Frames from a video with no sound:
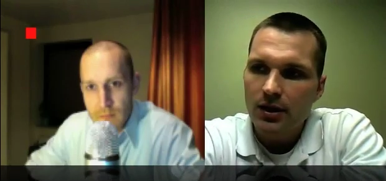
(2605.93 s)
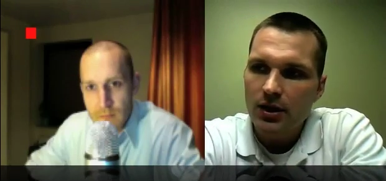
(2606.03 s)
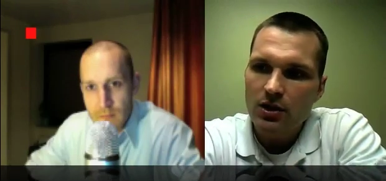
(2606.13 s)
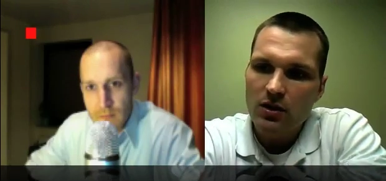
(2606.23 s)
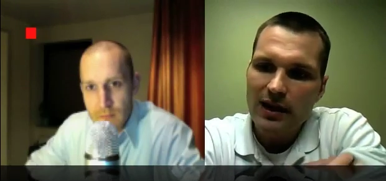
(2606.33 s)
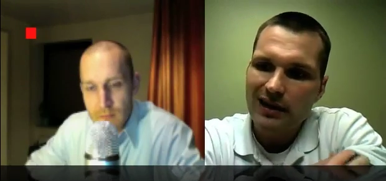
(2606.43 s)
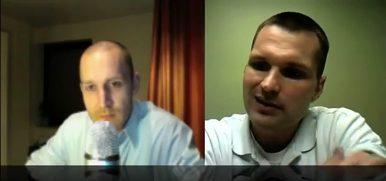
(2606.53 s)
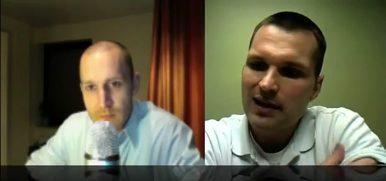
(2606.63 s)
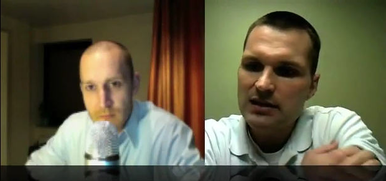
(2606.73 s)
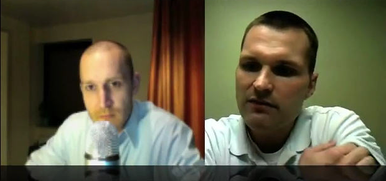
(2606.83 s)
Speaker 1: you know, at
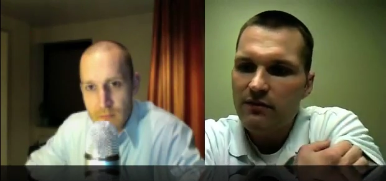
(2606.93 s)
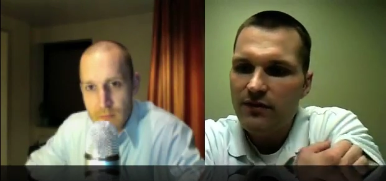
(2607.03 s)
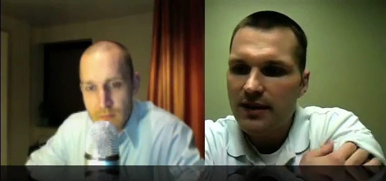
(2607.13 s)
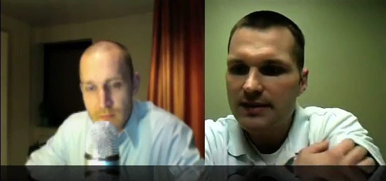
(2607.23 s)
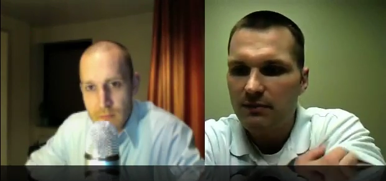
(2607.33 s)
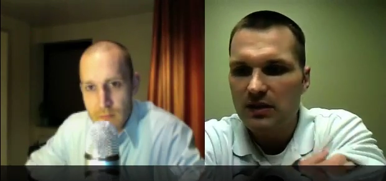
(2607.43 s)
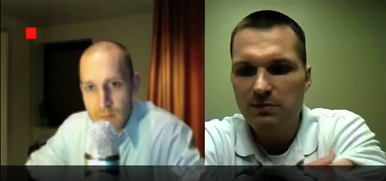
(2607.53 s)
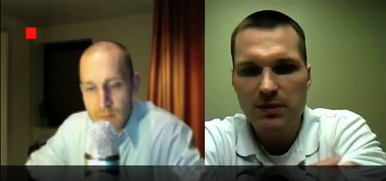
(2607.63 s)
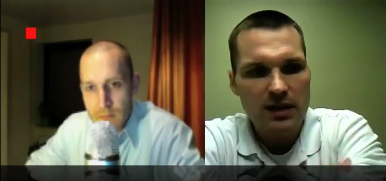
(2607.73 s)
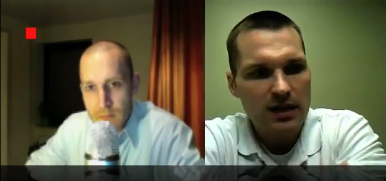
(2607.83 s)
tons of events. I'll
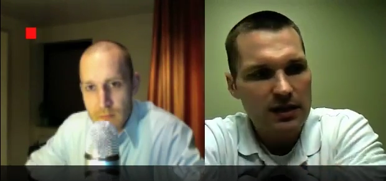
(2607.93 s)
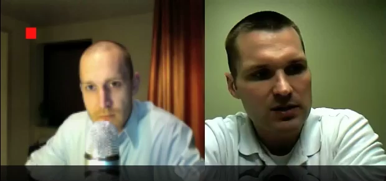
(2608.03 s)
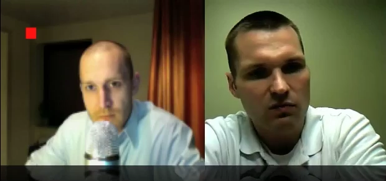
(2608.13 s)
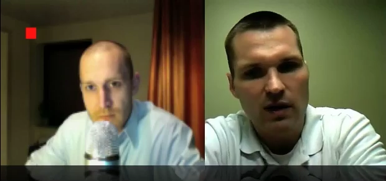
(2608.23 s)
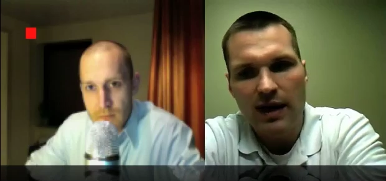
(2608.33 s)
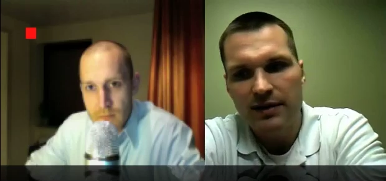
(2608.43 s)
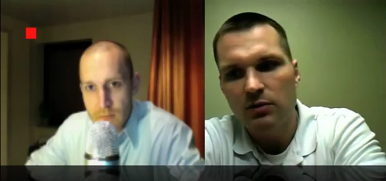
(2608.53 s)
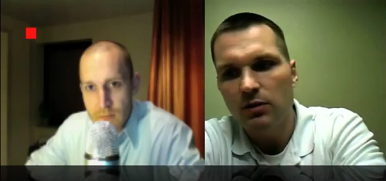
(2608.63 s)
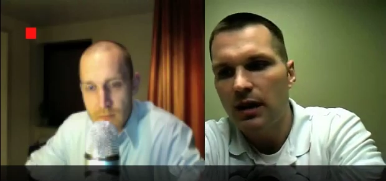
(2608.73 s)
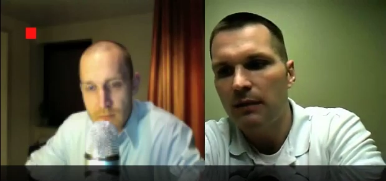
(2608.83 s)
be speaking in
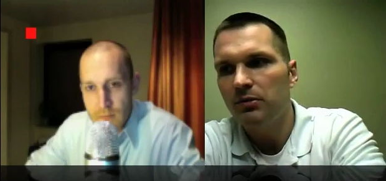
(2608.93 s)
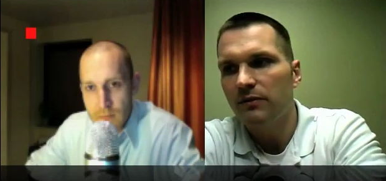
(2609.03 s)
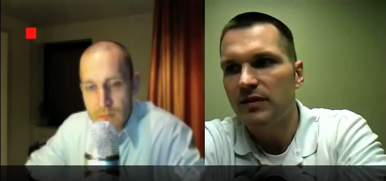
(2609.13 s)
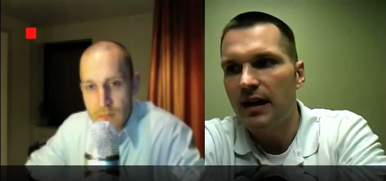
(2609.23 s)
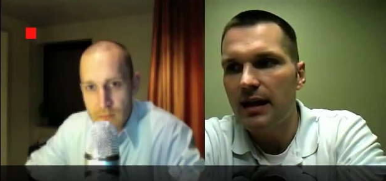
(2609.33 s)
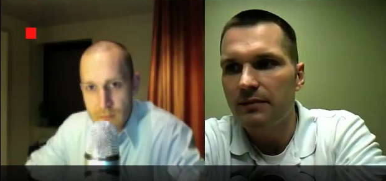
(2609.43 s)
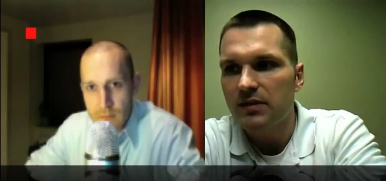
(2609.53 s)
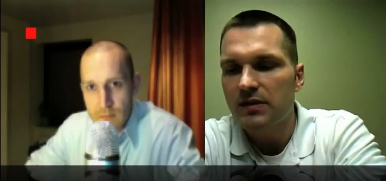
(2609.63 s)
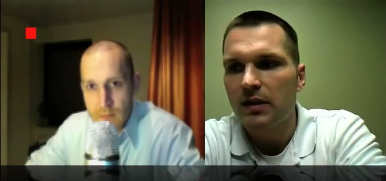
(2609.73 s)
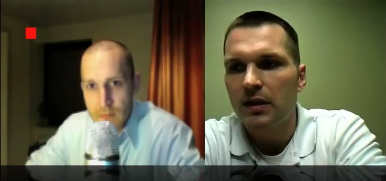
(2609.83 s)
Toronto a couple of
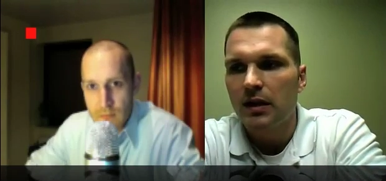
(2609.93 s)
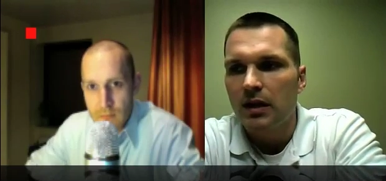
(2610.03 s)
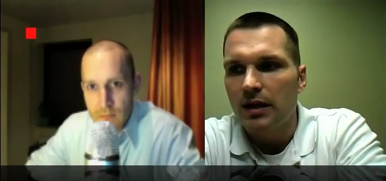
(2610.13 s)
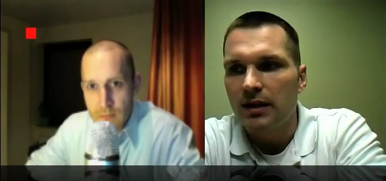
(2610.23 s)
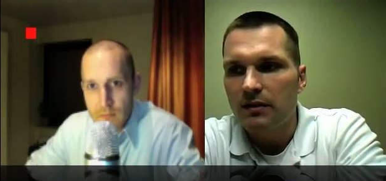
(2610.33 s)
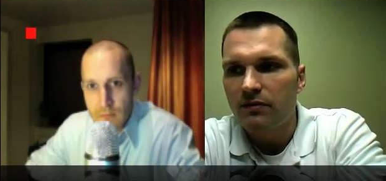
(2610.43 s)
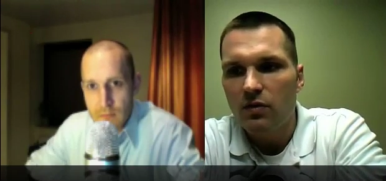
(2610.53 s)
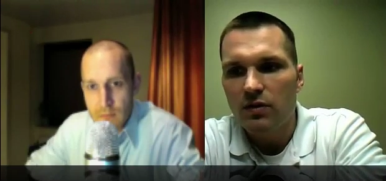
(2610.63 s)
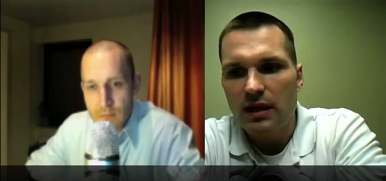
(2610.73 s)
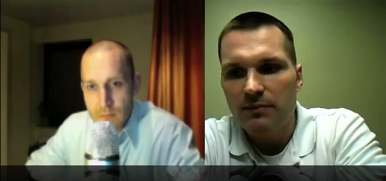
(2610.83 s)
times. And of
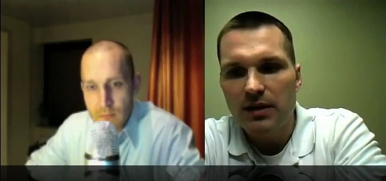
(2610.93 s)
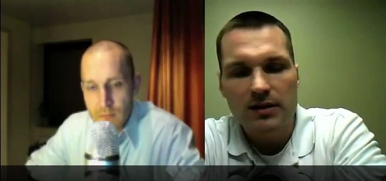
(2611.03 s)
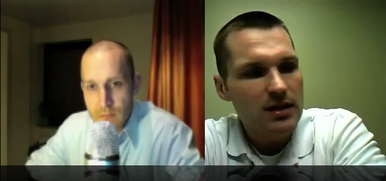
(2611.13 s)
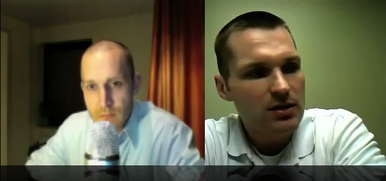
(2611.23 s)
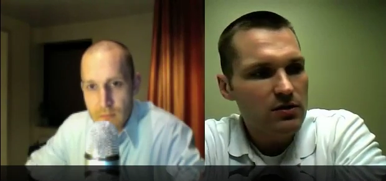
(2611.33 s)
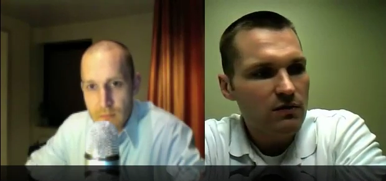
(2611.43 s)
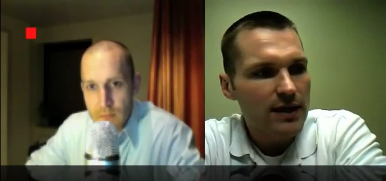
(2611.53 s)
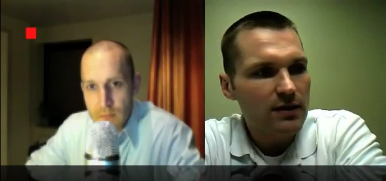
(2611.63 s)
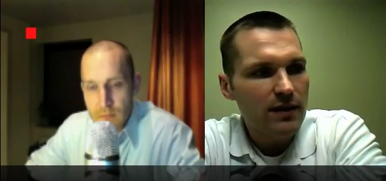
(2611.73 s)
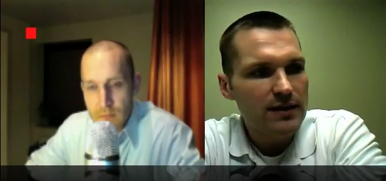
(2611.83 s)
course, I'll be continuing to
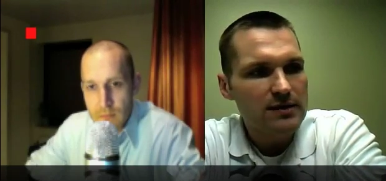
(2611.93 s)
write